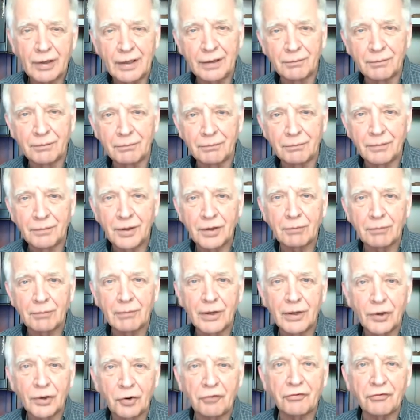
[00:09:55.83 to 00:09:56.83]
you know
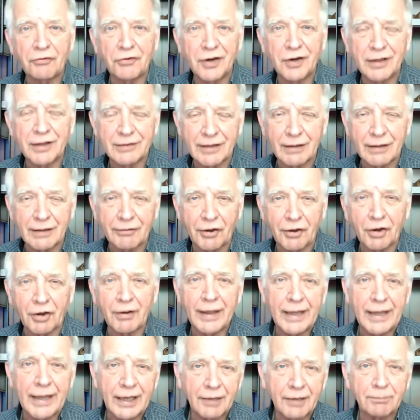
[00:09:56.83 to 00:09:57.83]
maneuvering the little
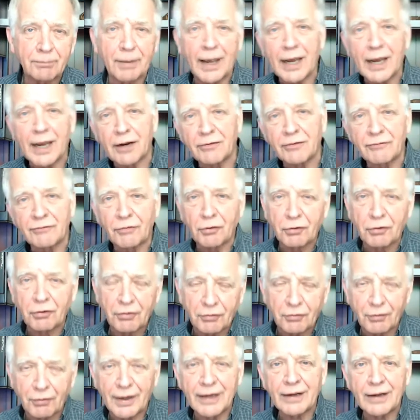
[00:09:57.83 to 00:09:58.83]
ant back and forth,
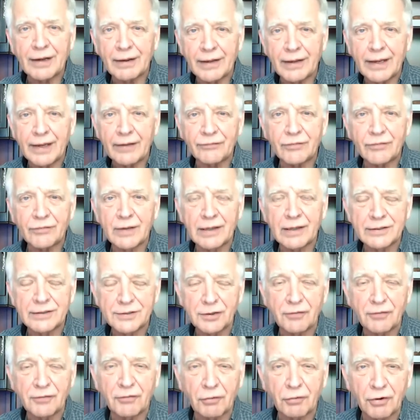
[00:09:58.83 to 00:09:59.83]
right and left, and so
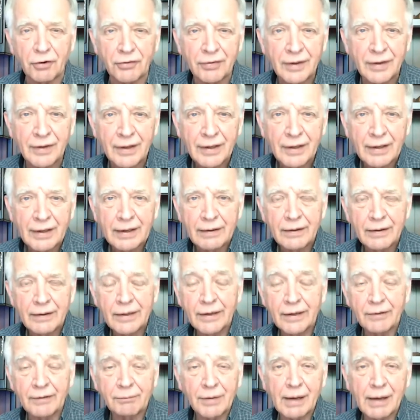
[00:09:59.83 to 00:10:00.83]
forth, you know
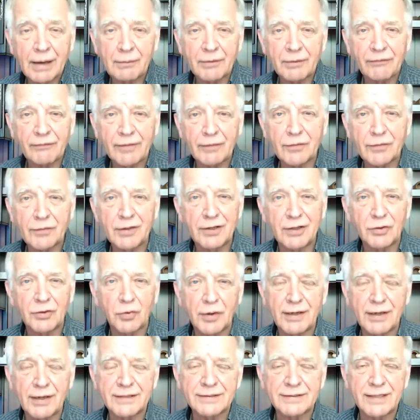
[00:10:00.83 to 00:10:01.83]
probably 15, 20
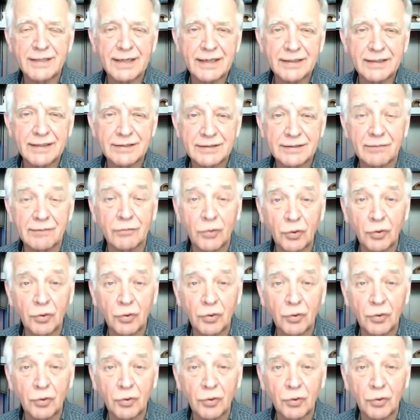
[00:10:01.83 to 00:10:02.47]
seconds of doing